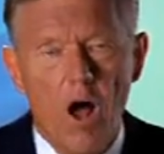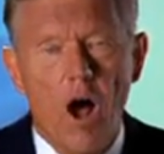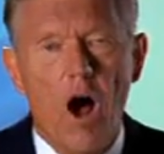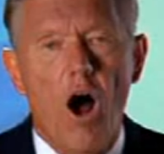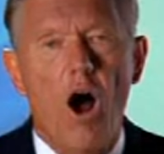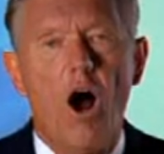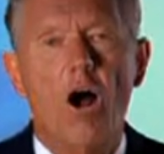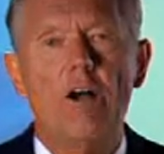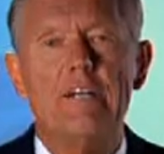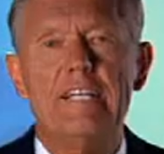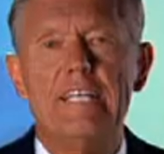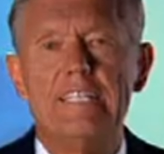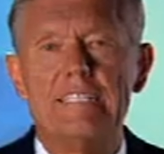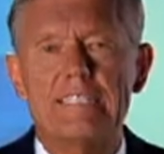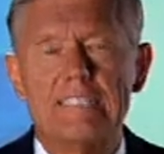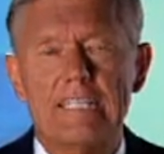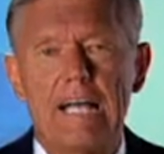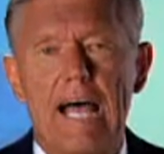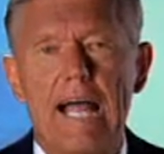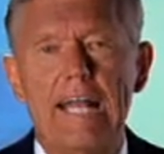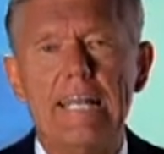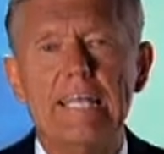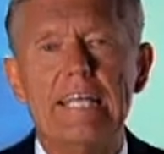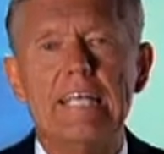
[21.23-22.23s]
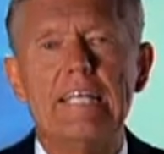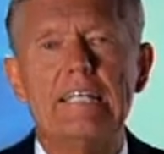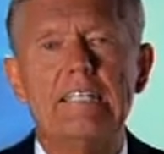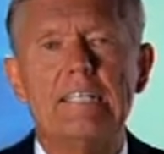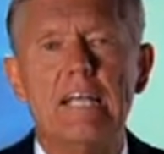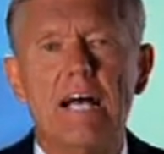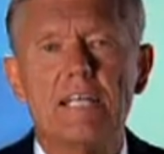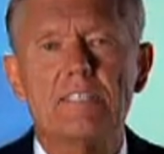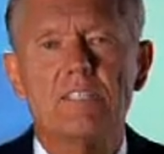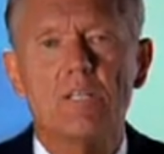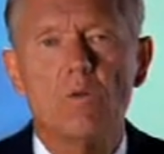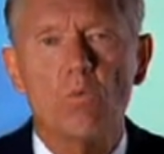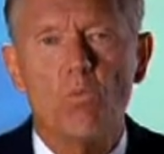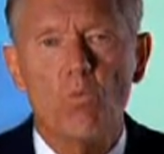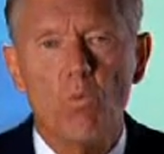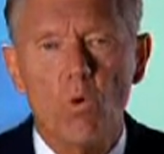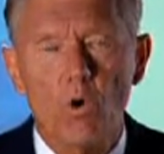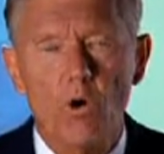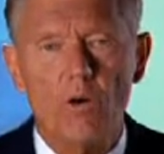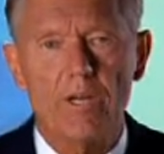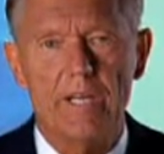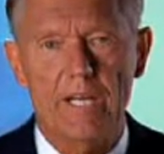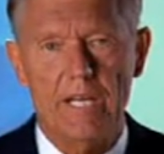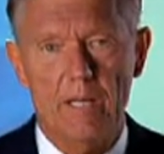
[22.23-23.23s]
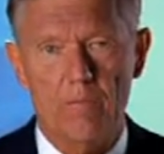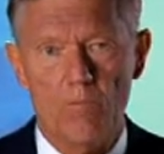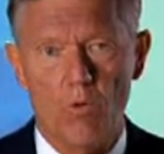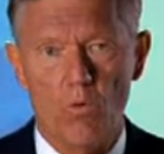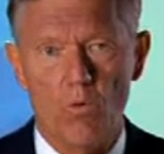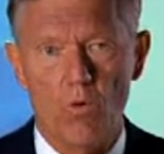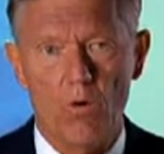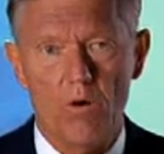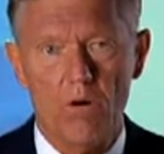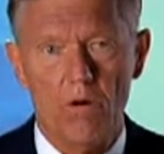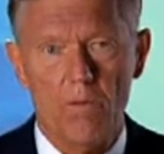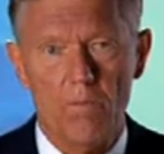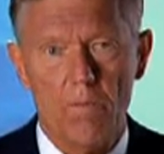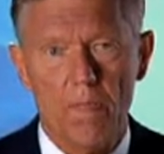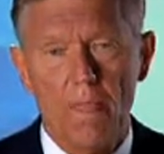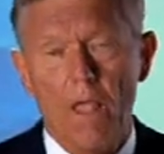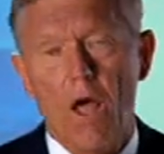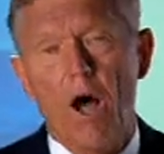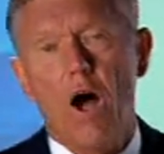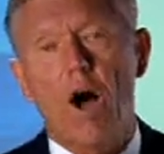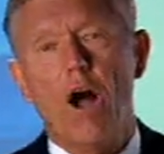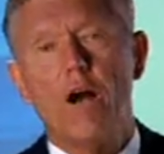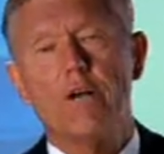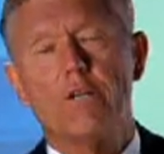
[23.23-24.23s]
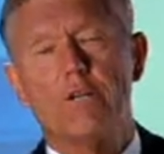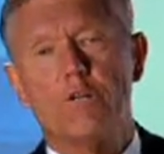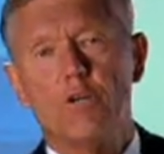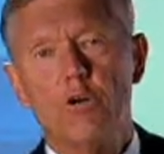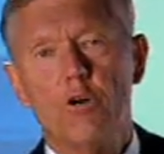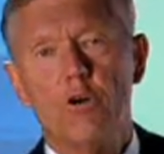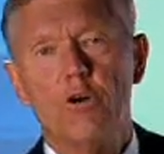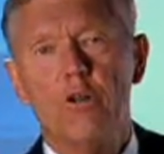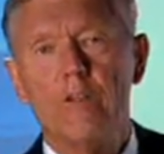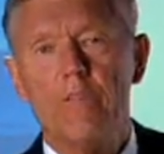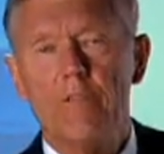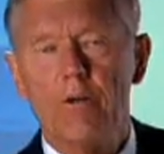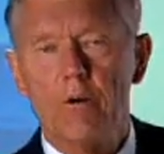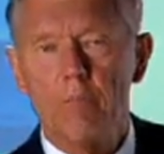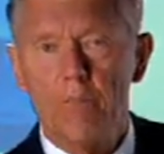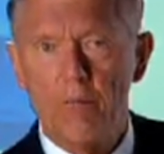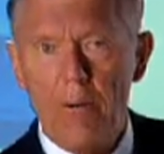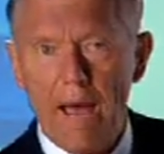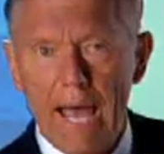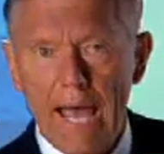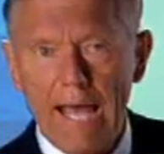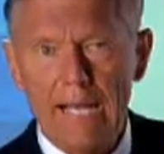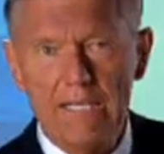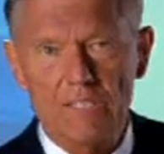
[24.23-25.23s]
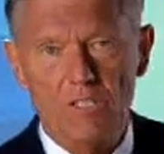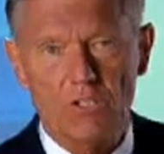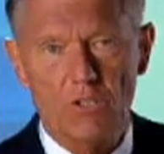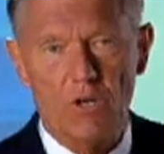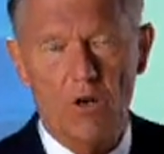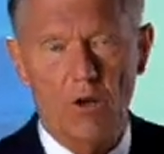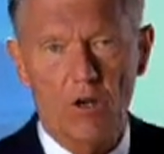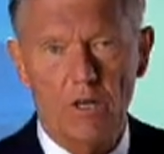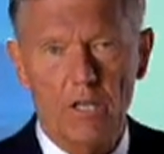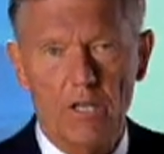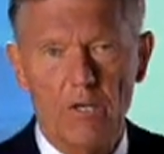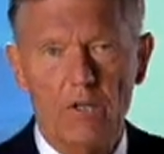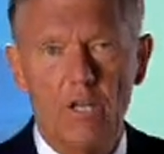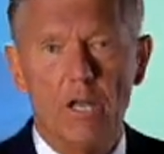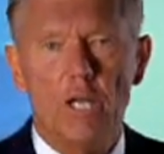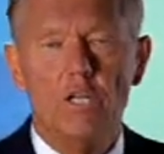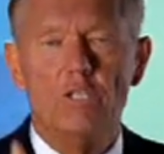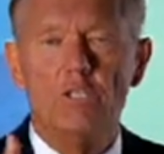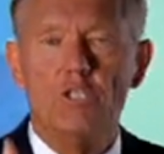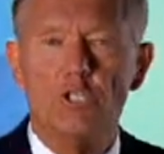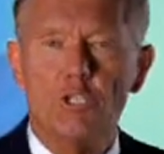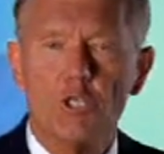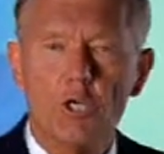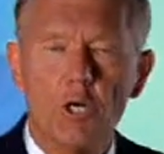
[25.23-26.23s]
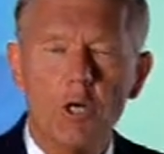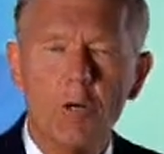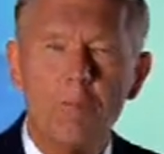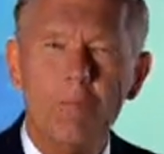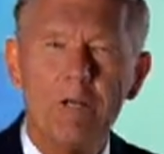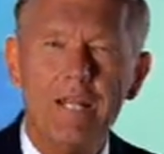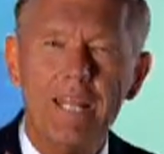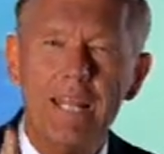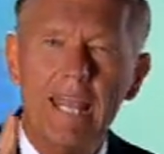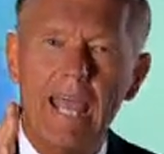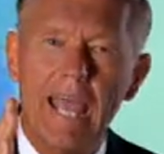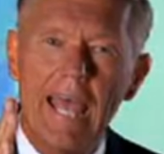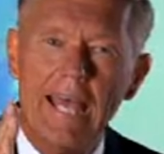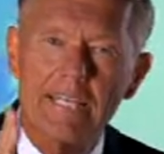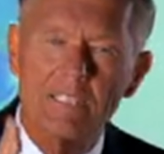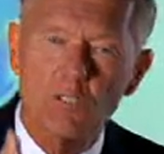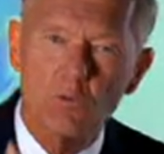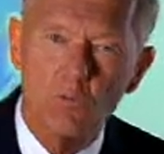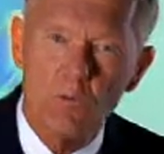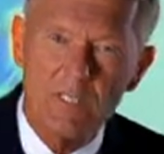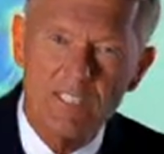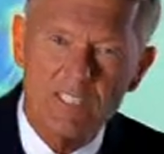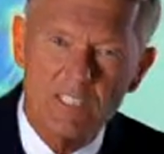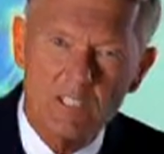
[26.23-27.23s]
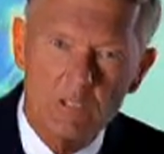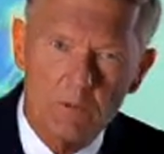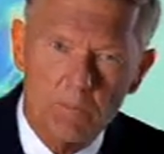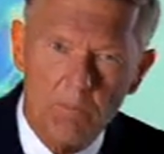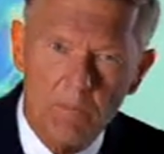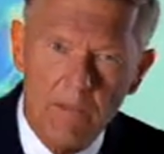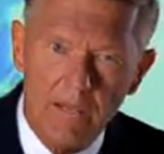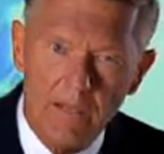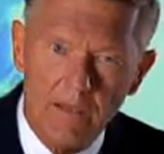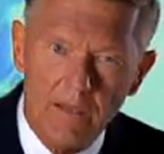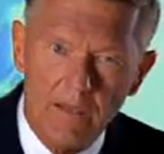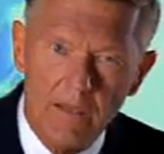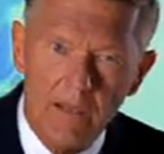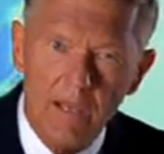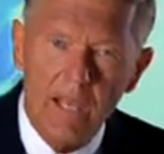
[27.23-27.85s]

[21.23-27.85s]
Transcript: are deciding it doesn't work anymore, are turning their backs on it. Germany, as we speak,